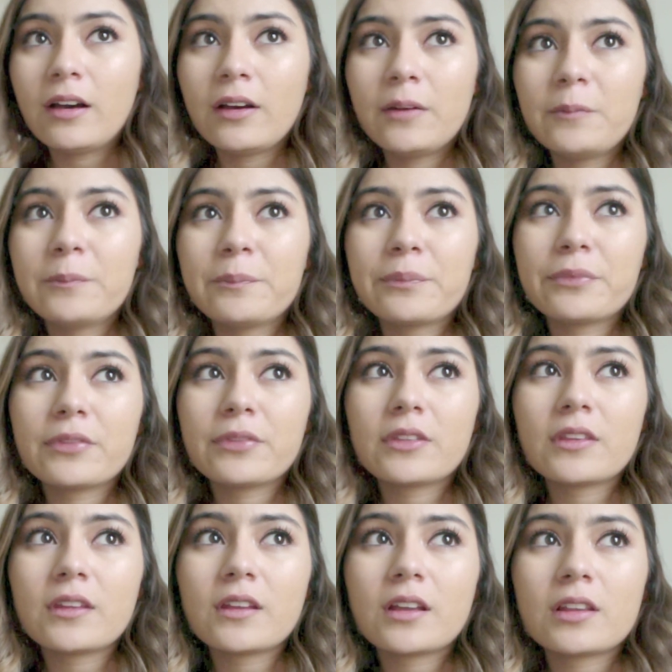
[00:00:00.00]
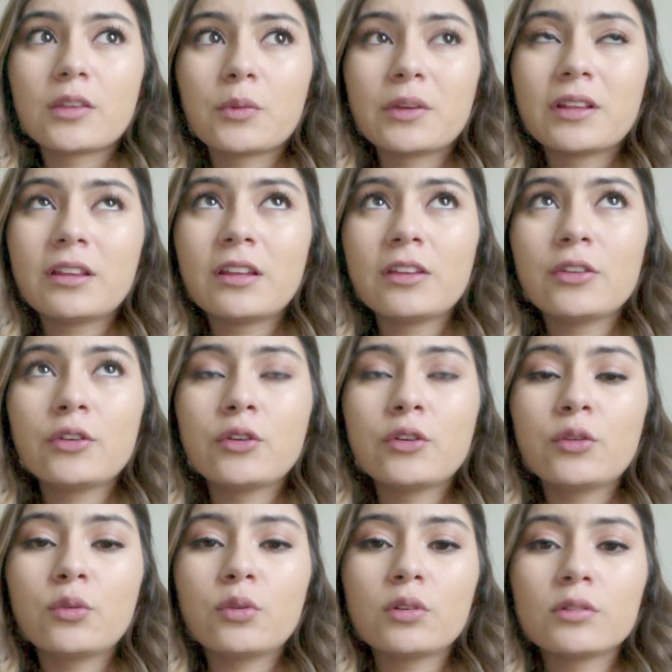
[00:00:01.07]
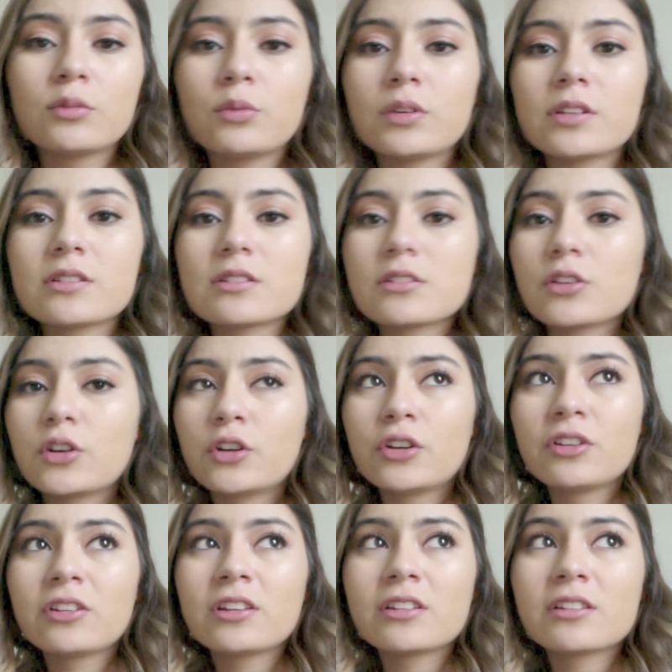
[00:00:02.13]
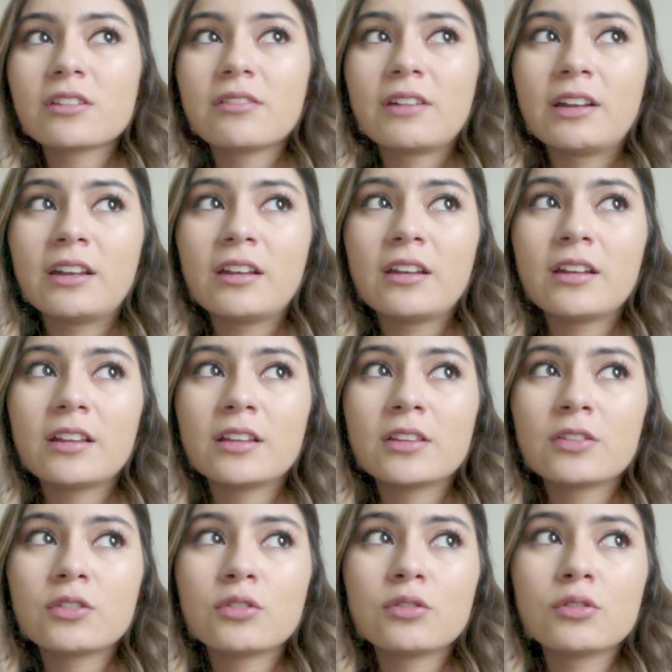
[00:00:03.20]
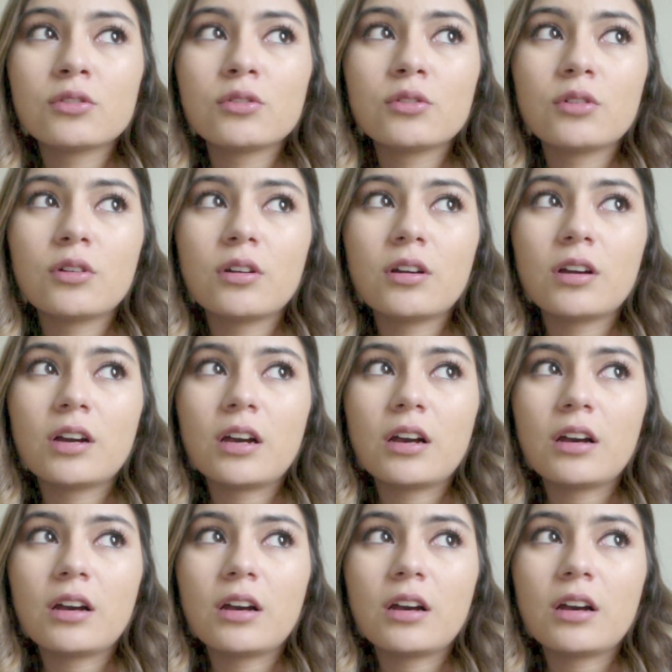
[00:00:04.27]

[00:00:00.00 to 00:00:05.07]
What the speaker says: The way that Uworld was, Hurst is divided into